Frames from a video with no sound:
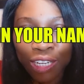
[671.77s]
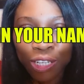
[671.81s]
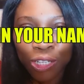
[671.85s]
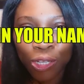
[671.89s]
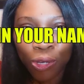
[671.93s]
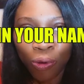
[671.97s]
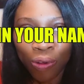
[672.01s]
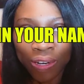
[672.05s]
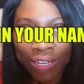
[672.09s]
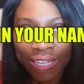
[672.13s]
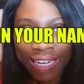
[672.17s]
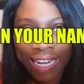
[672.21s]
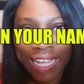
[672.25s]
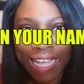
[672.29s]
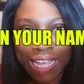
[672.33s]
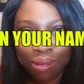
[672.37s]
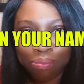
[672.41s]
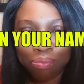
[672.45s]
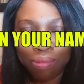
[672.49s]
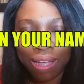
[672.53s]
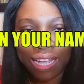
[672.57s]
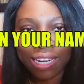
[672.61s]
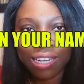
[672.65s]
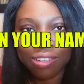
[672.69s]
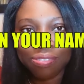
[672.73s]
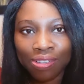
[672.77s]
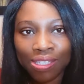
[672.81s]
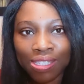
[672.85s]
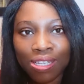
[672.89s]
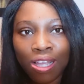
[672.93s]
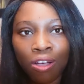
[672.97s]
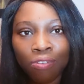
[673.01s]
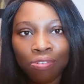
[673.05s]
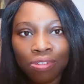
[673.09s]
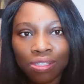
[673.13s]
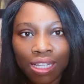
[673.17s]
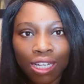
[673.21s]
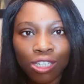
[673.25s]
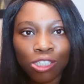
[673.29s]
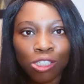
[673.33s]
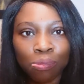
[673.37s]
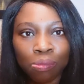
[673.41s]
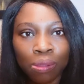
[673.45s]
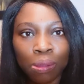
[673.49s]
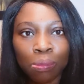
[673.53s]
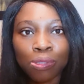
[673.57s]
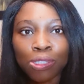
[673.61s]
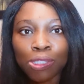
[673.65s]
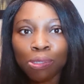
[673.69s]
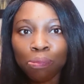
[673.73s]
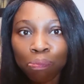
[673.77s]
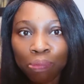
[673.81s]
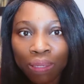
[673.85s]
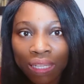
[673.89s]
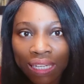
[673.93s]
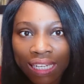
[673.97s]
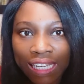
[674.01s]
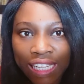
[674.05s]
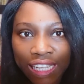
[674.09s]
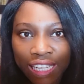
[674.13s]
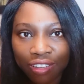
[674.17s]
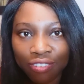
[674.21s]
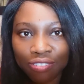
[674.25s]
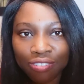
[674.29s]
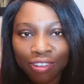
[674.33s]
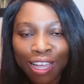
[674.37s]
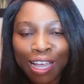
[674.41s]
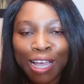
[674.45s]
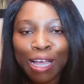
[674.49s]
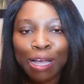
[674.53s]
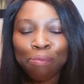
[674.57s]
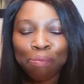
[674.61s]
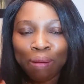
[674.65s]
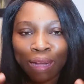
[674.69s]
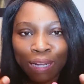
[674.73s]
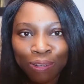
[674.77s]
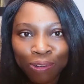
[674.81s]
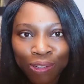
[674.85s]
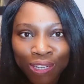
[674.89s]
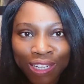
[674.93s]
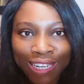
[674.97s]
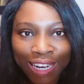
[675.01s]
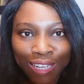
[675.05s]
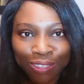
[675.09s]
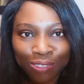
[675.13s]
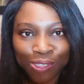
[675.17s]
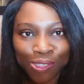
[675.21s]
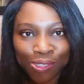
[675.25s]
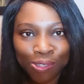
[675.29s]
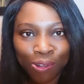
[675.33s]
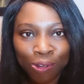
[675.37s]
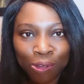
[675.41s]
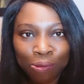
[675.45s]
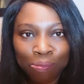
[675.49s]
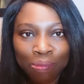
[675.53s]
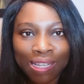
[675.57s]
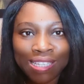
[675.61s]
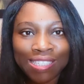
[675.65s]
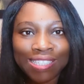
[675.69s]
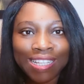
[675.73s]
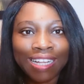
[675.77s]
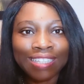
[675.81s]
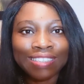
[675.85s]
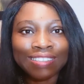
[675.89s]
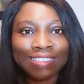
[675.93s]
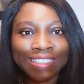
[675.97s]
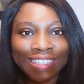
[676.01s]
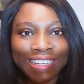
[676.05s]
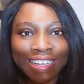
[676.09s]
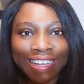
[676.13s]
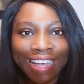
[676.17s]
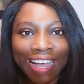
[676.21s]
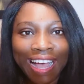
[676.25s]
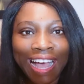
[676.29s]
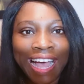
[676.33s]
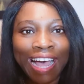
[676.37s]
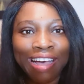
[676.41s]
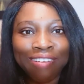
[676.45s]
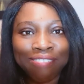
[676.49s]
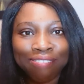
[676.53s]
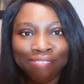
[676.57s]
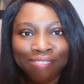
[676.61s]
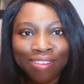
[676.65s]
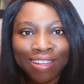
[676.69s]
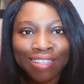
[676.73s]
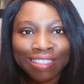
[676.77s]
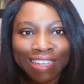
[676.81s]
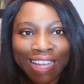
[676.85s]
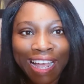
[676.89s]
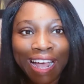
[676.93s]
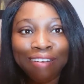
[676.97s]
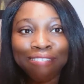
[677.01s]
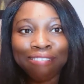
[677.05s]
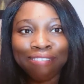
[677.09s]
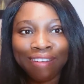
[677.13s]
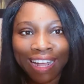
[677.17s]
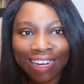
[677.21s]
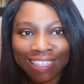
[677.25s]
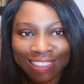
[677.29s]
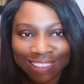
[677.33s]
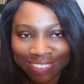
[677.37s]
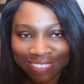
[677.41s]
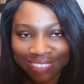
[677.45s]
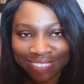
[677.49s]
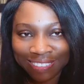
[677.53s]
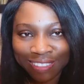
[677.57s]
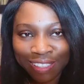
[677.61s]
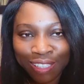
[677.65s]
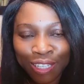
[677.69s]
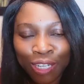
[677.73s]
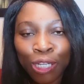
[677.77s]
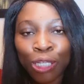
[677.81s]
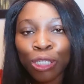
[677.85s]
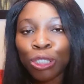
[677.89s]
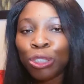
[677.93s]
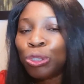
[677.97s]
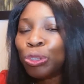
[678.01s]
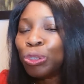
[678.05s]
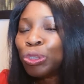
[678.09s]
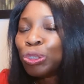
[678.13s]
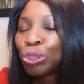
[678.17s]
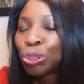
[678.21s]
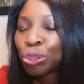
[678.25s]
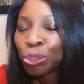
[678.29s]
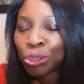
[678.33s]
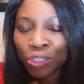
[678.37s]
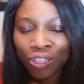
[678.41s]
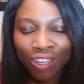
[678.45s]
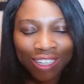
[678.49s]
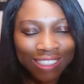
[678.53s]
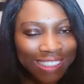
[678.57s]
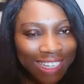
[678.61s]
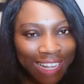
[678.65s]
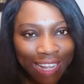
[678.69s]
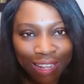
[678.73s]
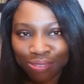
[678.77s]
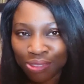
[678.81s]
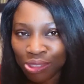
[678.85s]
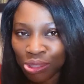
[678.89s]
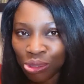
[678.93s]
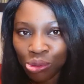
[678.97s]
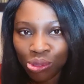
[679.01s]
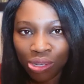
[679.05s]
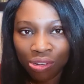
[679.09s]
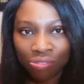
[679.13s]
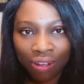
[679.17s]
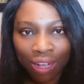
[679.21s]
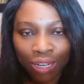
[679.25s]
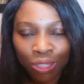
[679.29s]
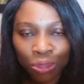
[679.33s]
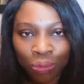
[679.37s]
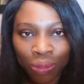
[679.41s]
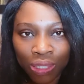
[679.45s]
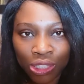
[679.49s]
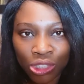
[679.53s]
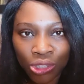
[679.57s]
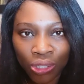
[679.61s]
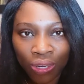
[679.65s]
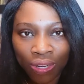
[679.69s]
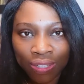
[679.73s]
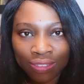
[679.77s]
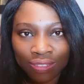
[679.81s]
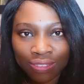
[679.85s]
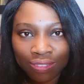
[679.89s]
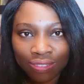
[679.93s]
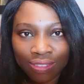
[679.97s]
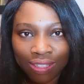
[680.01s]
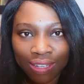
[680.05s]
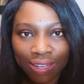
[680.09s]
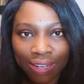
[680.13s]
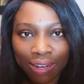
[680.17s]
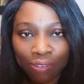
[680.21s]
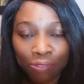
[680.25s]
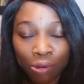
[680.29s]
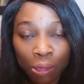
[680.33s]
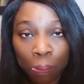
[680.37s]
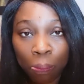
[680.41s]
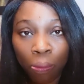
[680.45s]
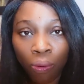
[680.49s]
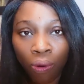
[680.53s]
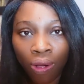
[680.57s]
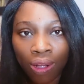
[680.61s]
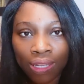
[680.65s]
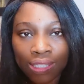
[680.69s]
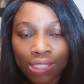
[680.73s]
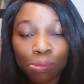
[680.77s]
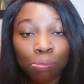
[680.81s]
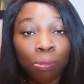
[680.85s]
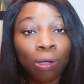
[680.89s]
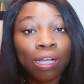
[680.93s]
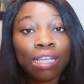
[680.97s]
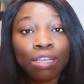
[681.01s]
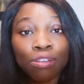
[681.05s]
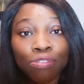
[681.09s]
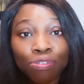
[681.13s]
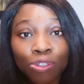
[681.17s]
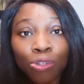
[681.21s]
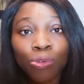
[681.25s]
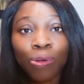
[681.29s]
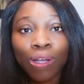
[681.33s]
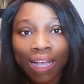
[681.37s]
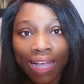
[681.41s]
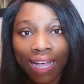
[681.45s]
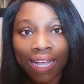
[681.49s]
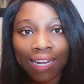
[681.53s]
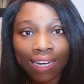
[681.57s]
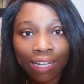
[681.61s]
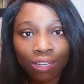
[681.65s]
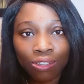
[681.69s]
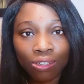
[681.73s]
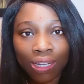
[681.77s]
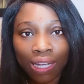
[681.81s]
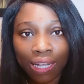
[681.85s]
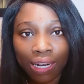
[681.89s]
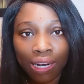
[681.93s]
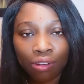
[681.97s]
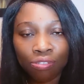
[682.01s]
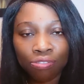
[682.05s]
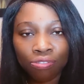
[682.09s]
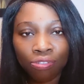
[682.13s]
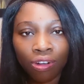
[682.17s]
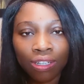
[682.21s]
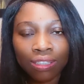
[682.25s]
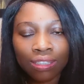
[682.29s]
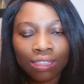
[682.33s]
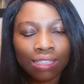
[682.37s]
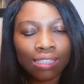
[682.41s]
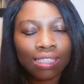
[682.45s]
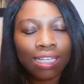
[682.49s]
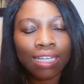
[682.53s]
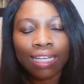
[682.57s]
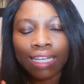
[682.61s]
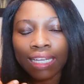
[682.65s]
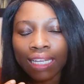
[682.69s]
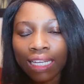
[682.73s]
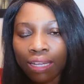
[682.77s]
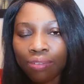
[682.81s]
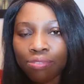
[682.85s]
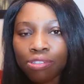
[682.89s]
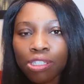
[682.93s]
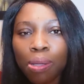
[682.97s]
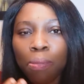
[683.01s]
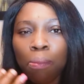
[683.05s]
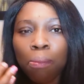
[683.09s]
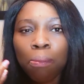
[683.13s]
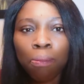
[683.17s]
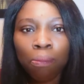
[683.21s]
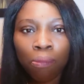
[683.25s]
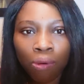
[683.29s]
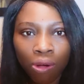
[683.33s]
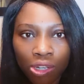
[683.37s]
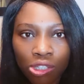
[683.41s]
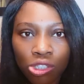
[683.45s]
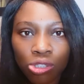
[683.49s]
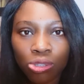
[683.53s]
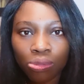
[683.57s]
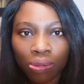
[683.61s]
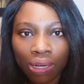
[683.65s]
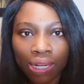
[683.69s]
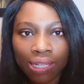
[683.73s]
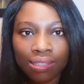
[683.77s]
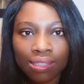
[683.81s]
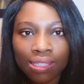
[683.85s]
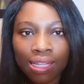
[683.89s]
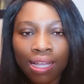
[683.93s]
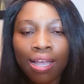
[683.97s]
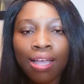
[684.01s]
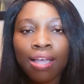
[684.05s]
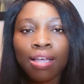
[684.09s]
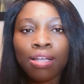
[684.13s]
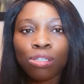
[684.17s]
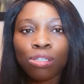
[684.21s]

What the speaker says: in your name. And the visa officer should be able to believe by looking at those documents that they are valid. You do not have to do evaluation, a report, but if you can and you can afford it, it gives more strength